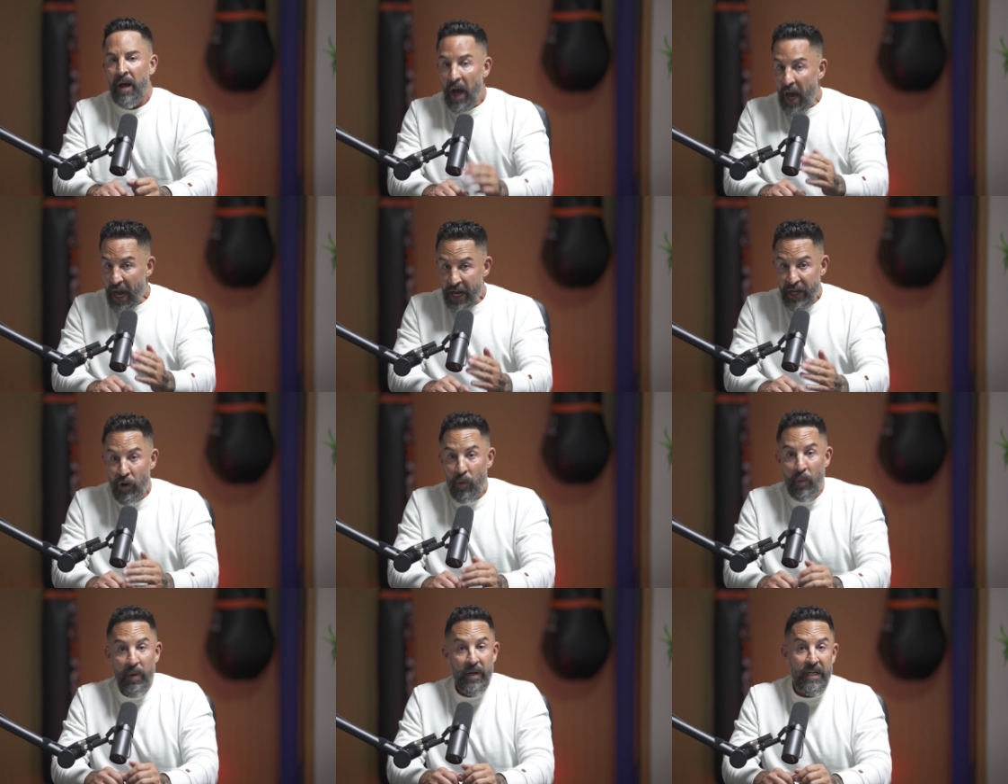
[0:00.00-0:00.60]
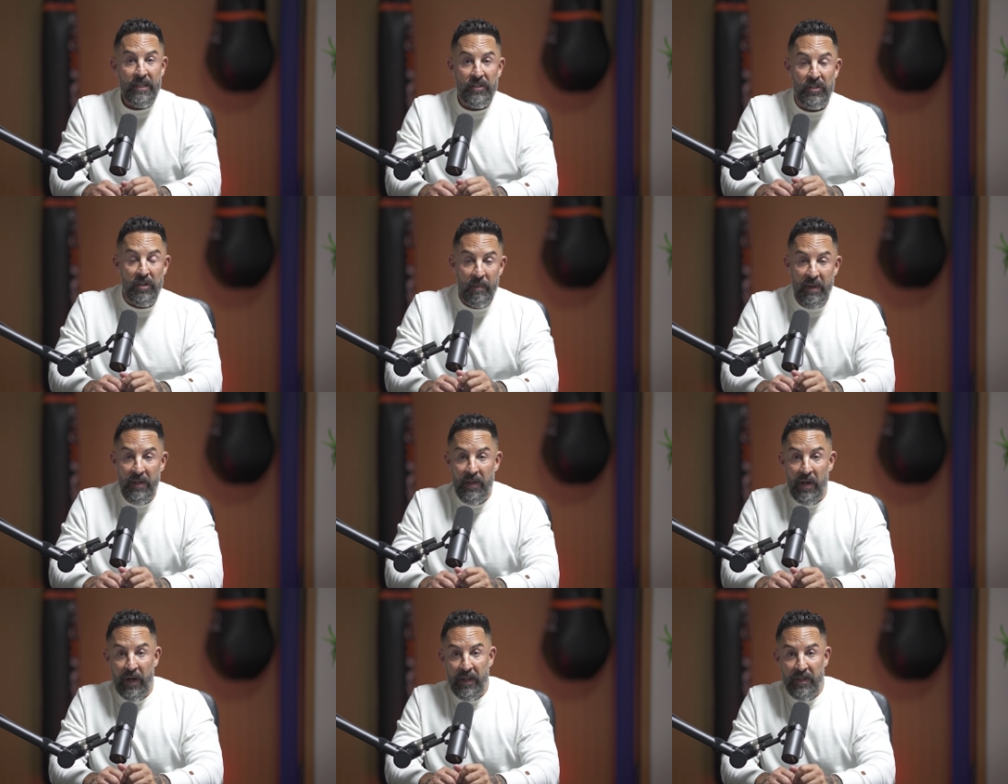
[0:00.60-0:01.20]
I know what needs to
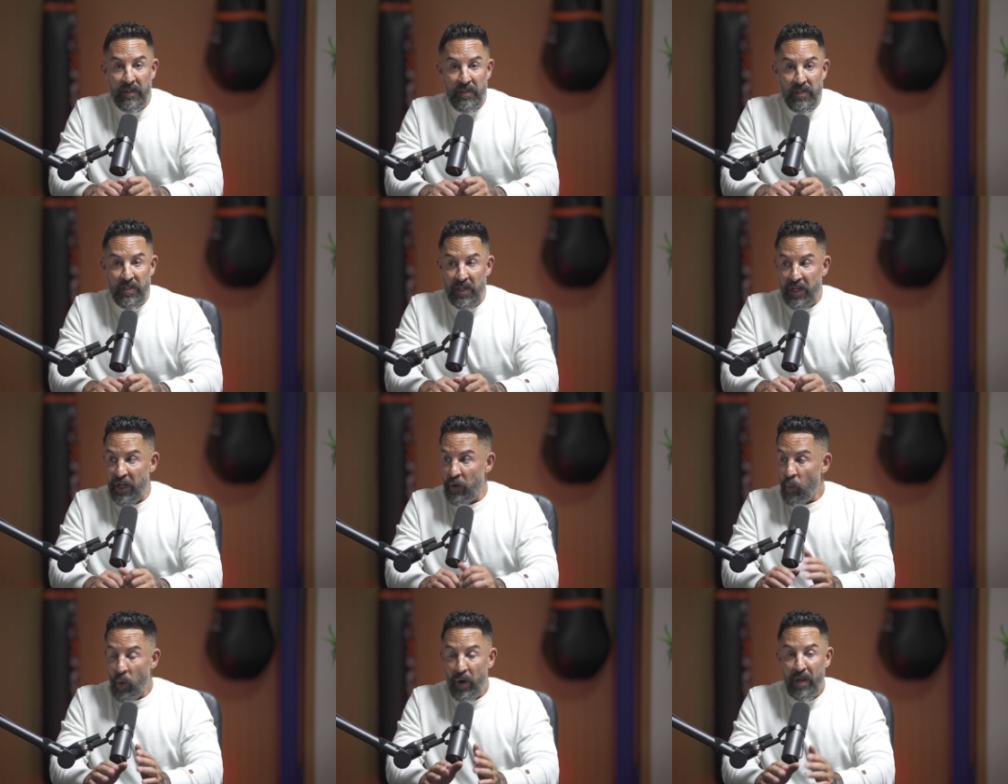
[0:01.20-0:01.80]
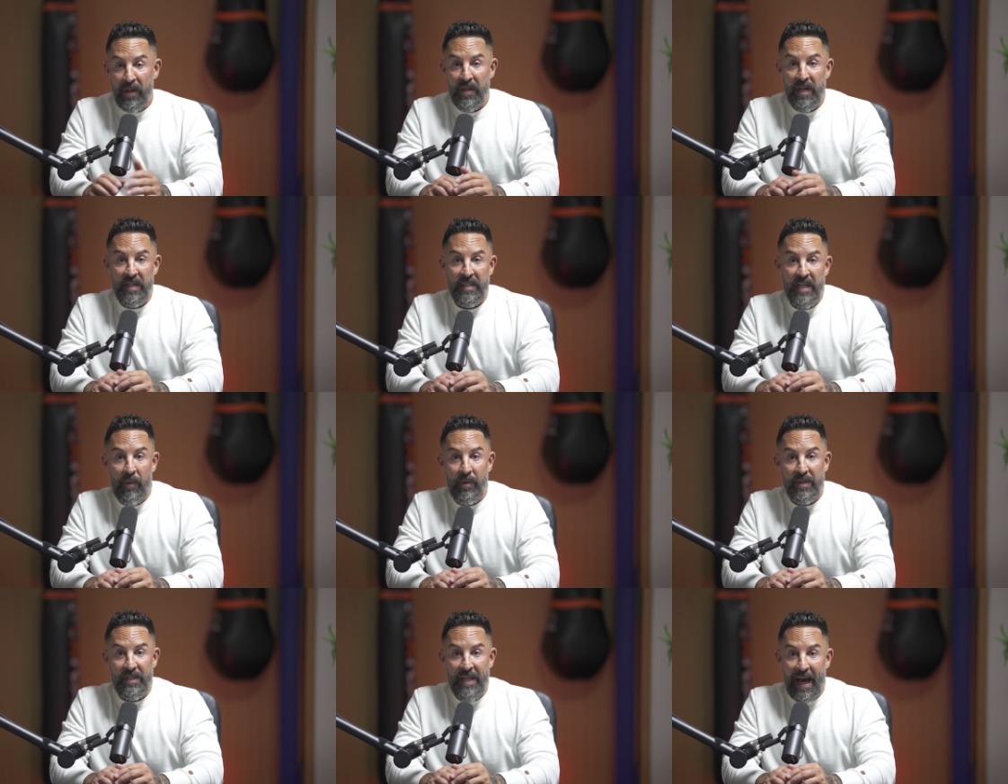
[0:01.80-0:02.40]
be done in this city. And one of the things
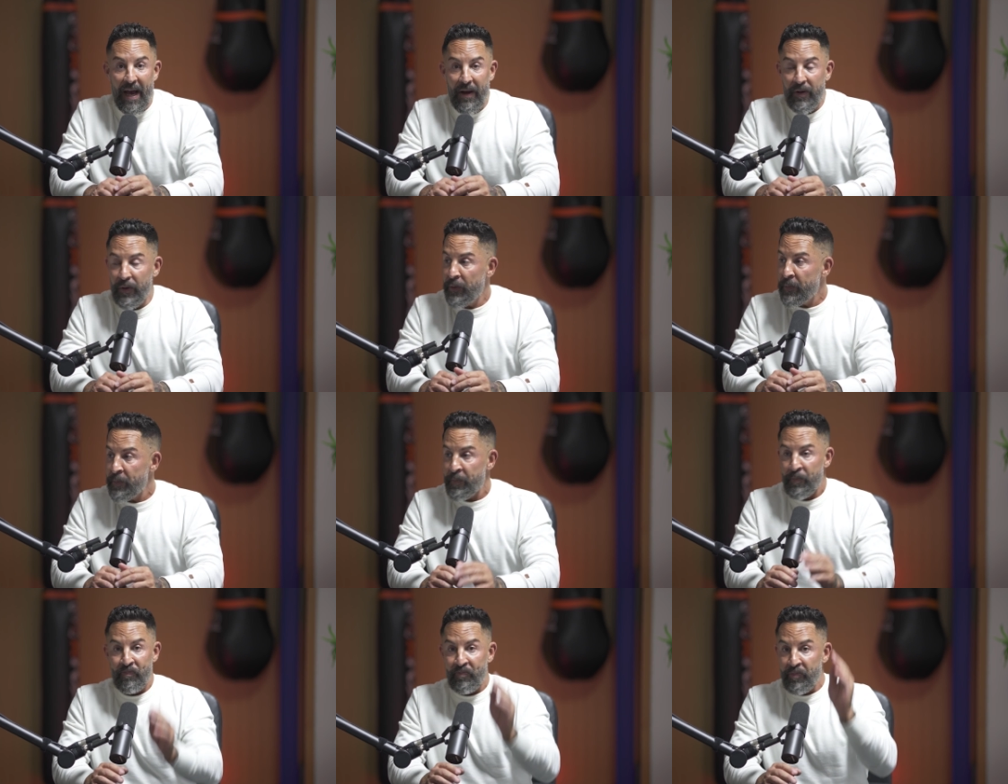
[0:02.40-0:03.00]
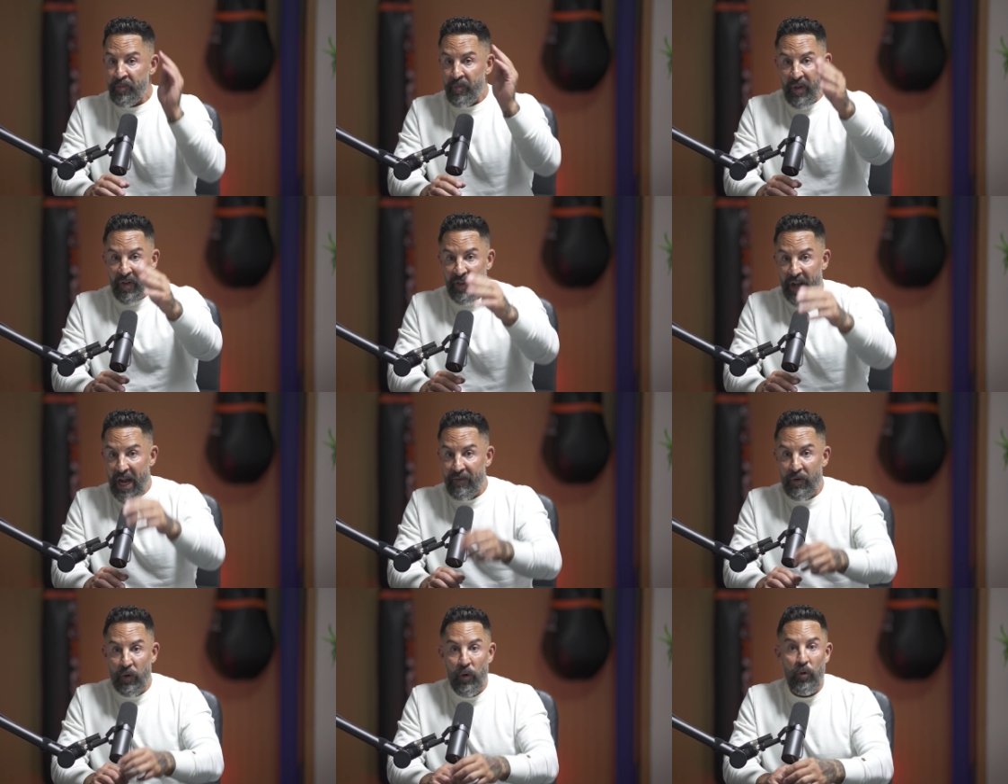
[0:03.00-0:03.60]
I would tackle that
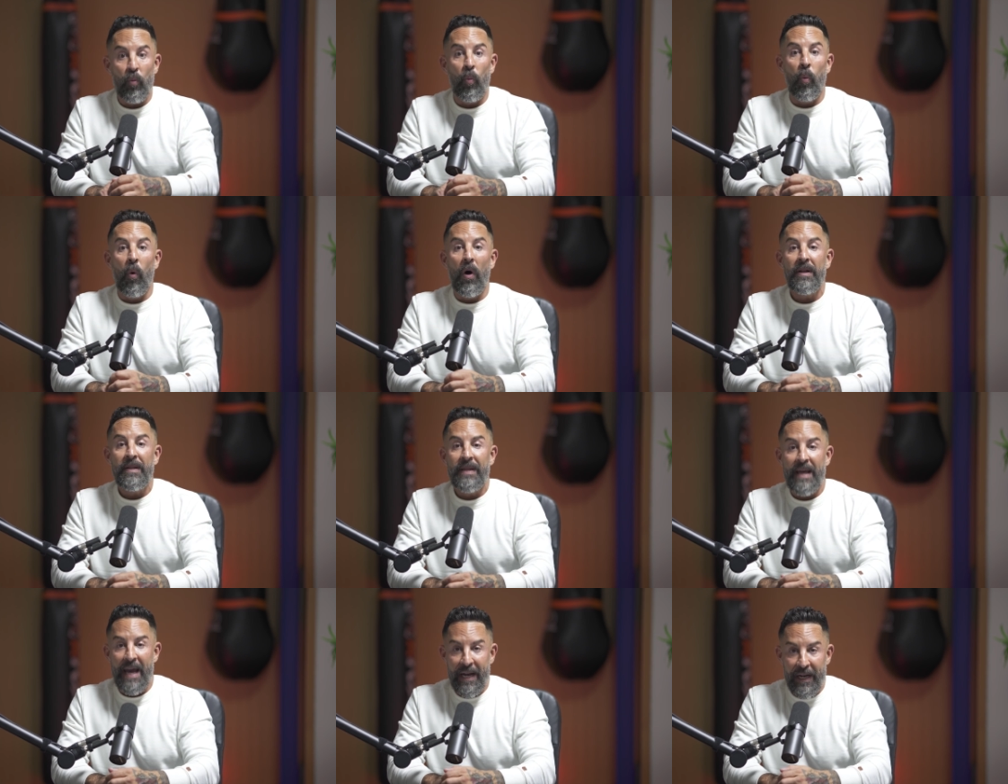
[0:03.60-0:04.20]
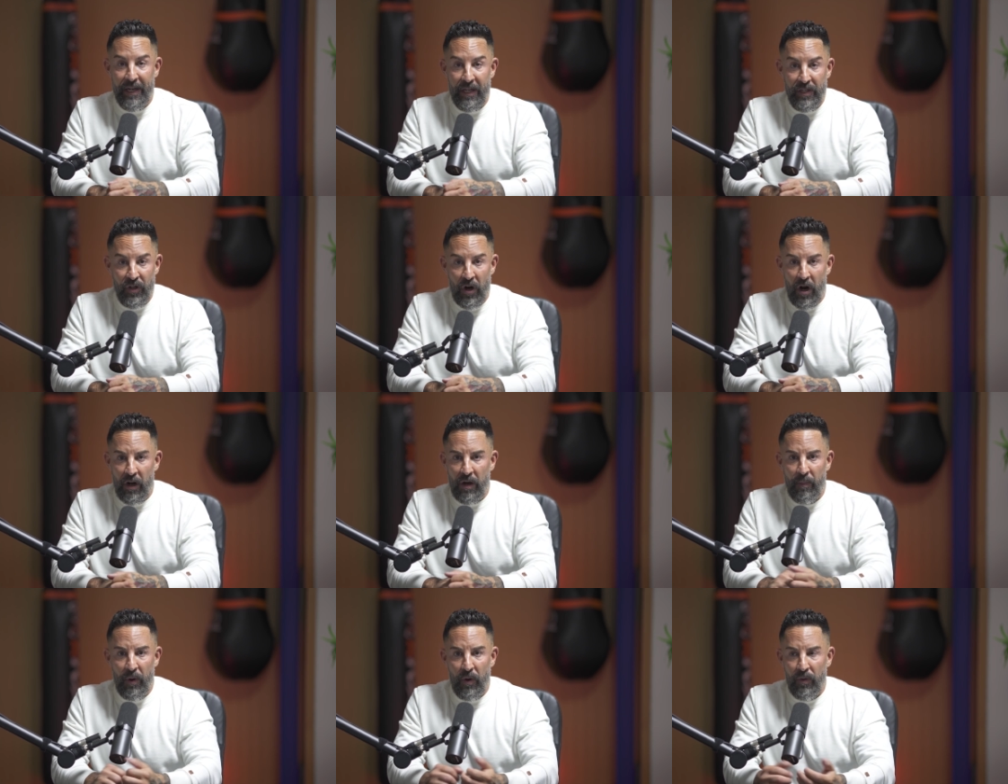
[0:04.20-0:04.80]
I haven't heard one candidate
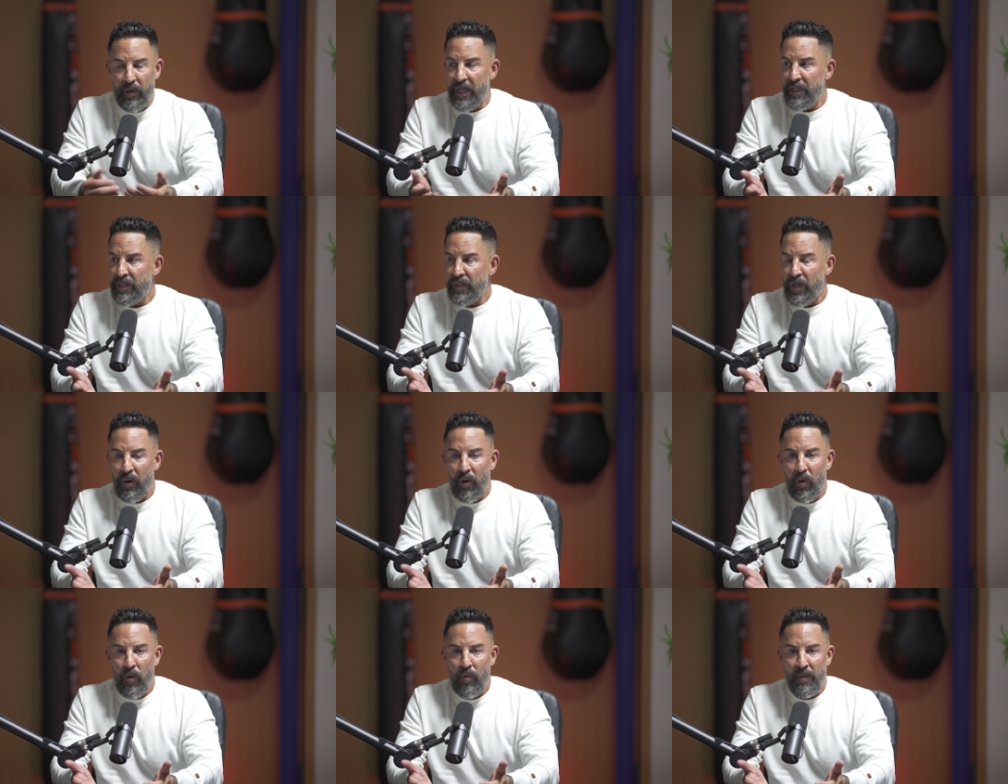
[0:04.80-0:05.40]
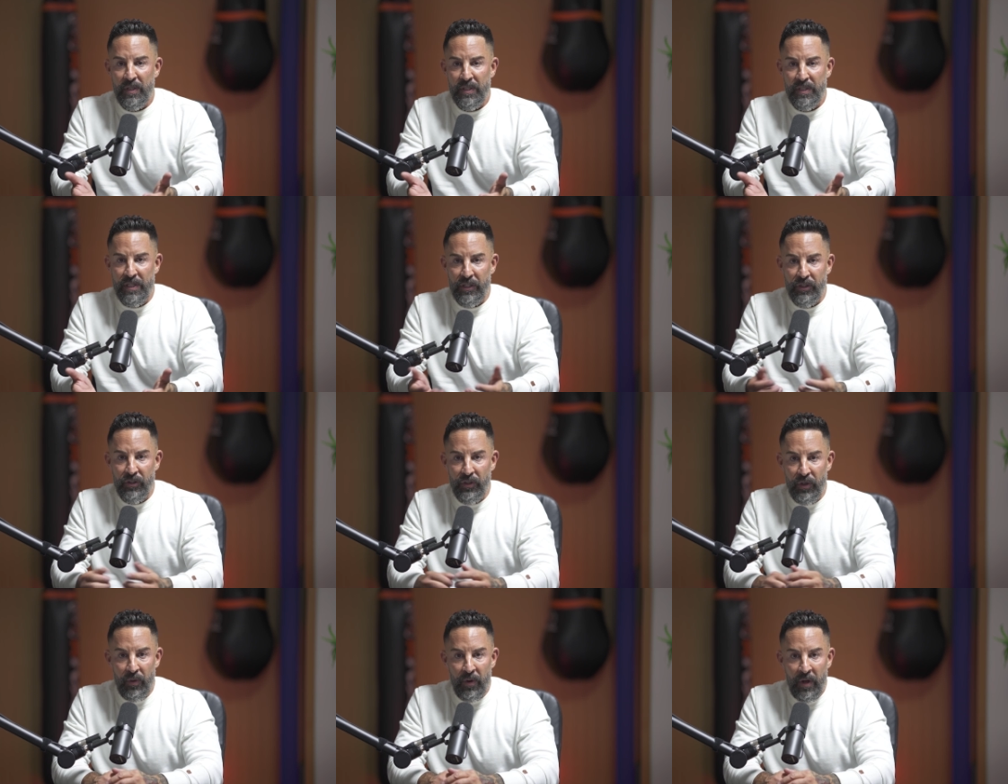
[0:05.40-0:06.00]
talk about is the homeless
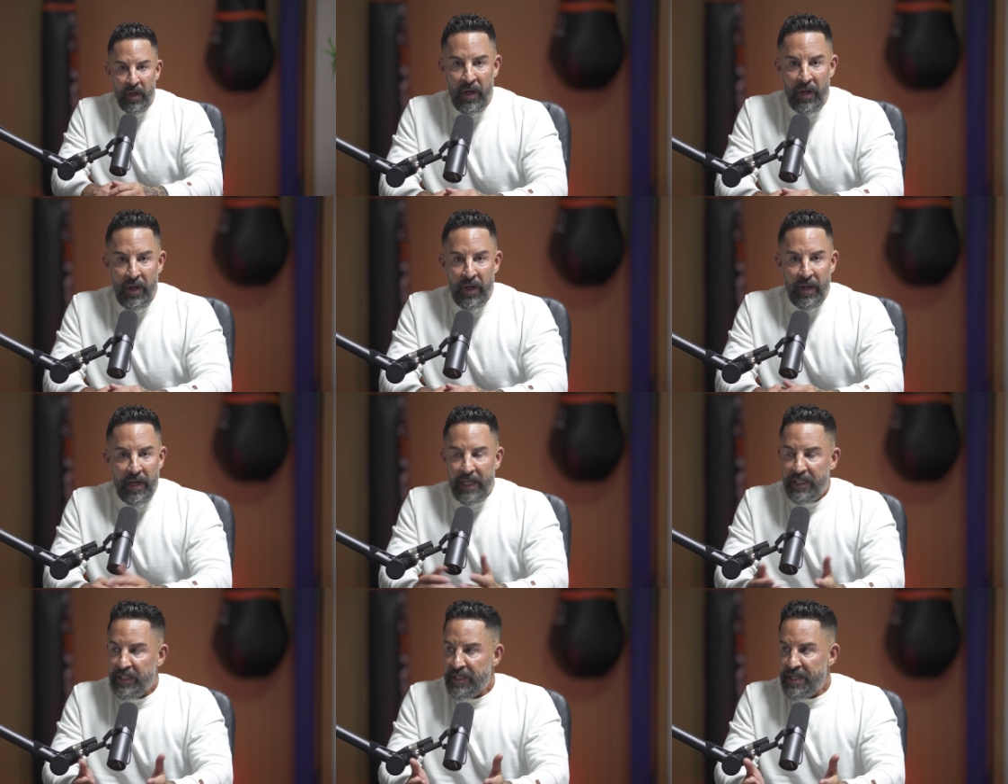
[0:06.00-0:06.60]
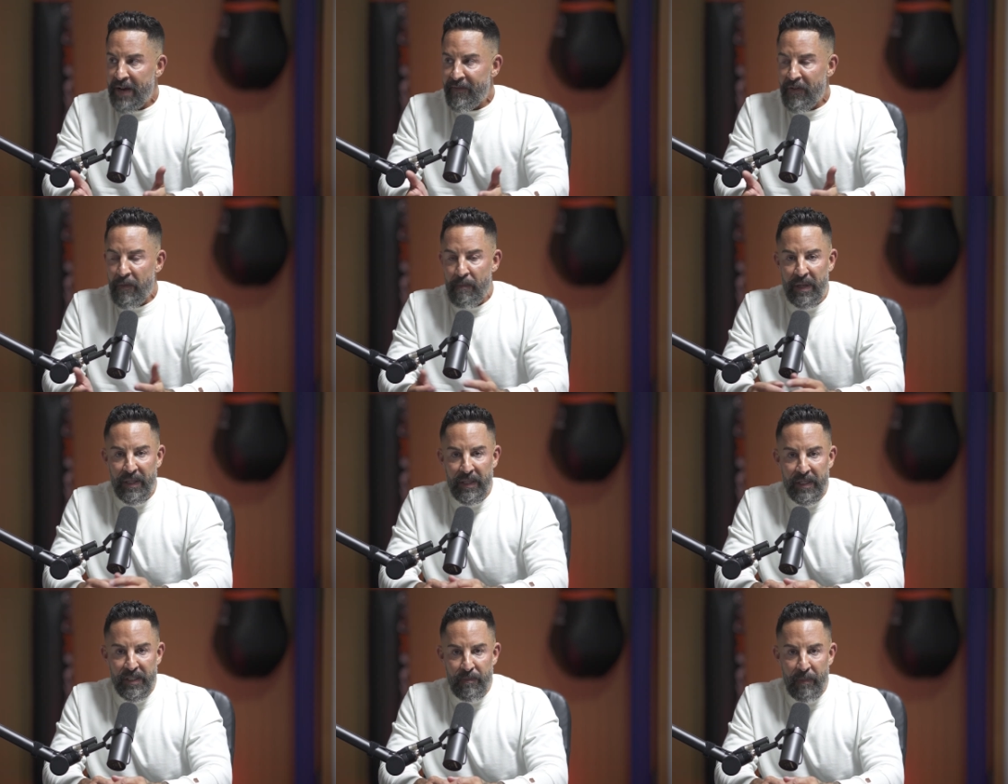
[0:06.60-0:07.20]
issue. It's never
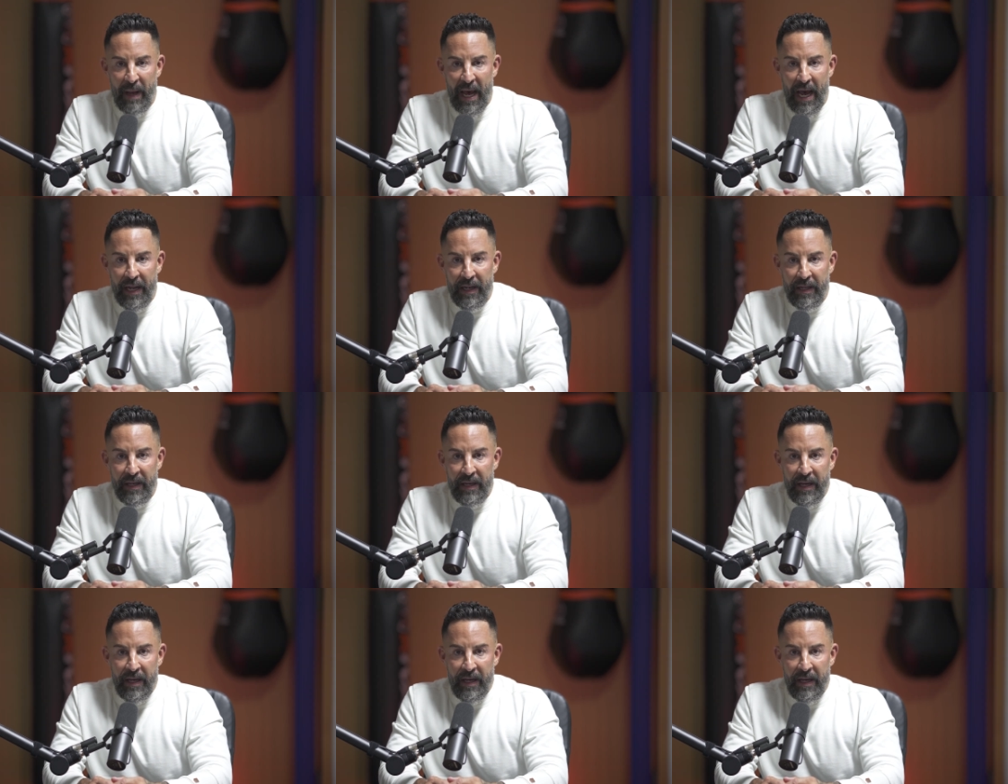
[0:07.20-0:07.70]
been this bad.